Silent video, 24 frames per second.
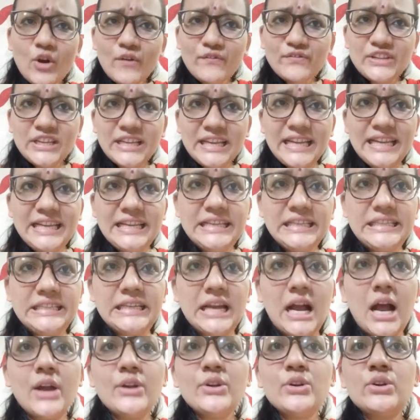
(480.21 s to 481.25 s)
of the
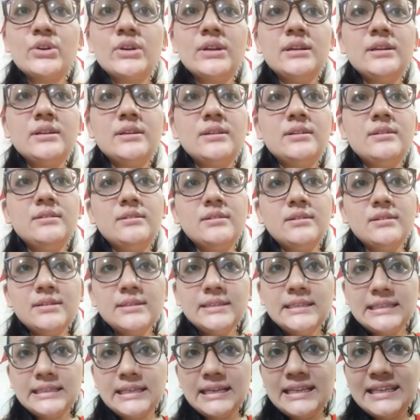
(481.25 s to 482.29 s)
India
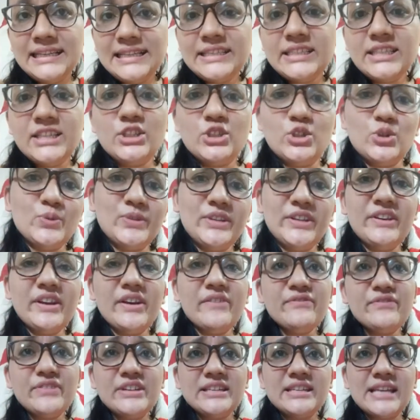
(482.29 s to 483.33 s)
leading to the
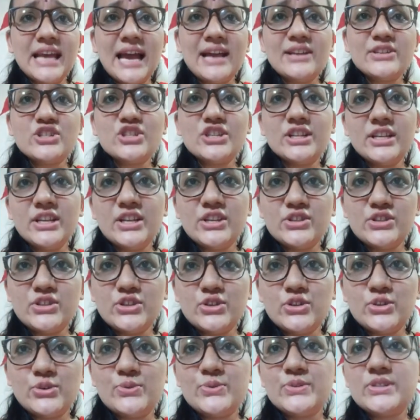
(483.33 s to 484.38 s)
financial
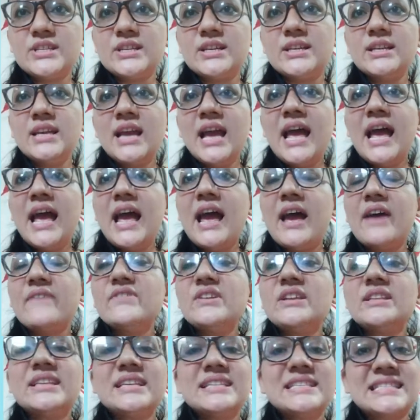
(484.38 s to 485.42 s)
institution
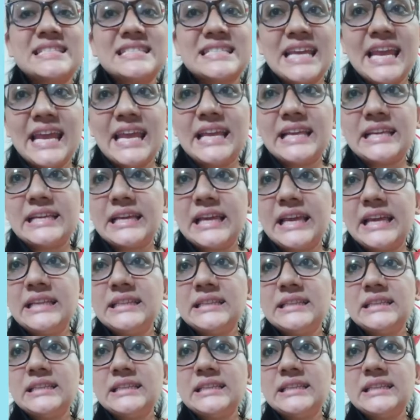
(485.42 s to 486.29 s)
having the stake in